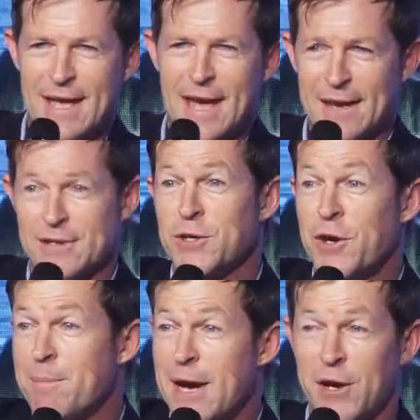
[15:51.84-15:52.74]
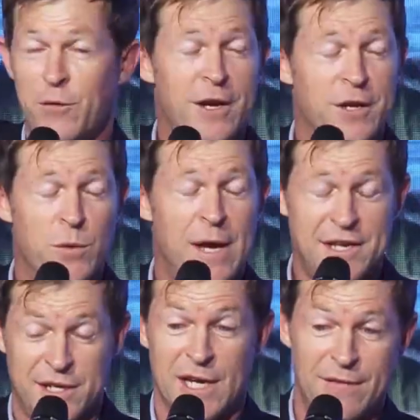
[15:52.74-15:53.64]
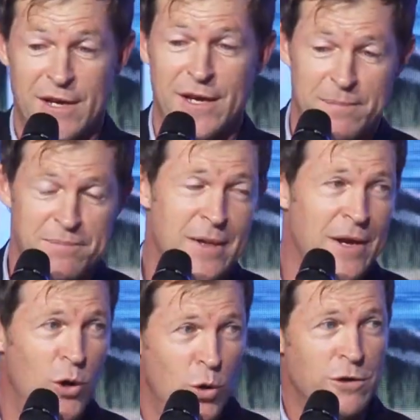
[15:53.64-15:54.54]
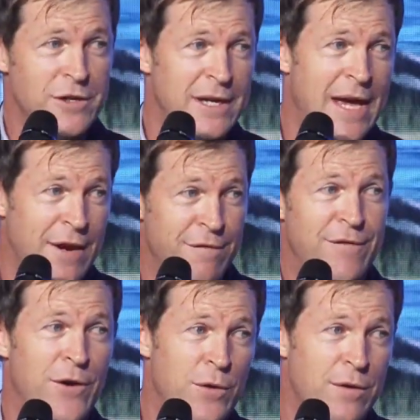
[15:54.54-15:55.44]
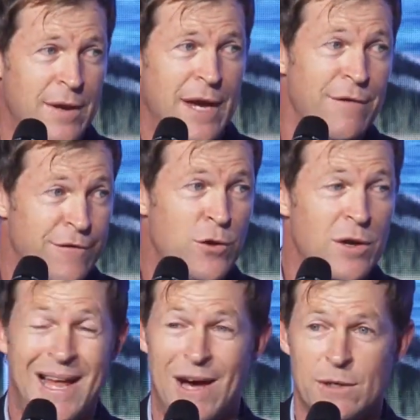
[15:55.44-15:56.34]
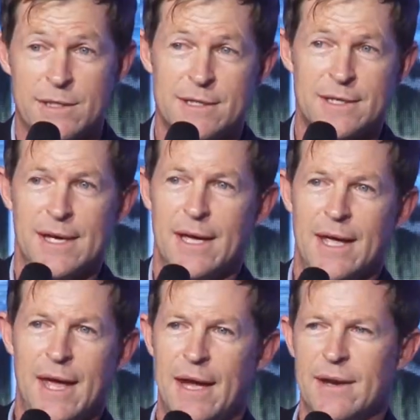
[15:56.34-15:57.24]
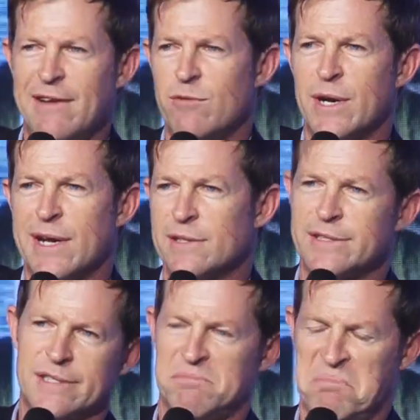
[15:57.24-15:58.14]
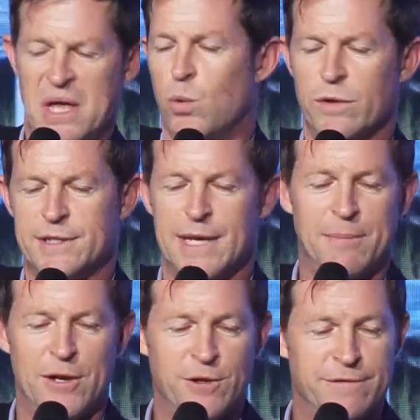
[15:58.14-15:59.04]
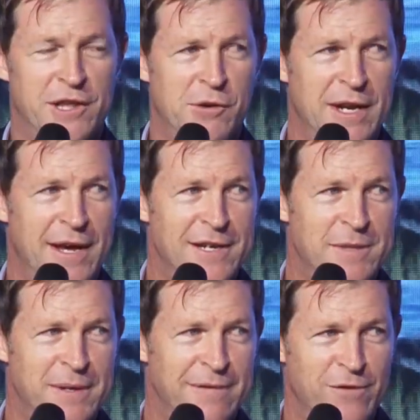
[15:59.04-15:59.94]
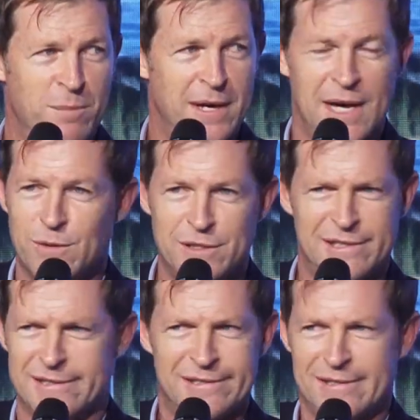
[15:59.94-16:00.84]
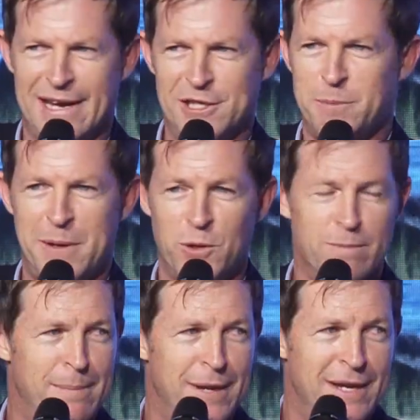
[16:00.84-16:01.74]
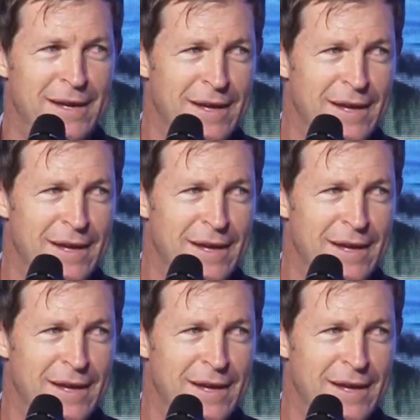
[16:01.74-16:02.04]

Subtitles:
And at the start of my career, you were actually given a laundry and a phone and a food allowance. And everybody else they wore the same clothes for 3 days. But for me, I had to spend all my money,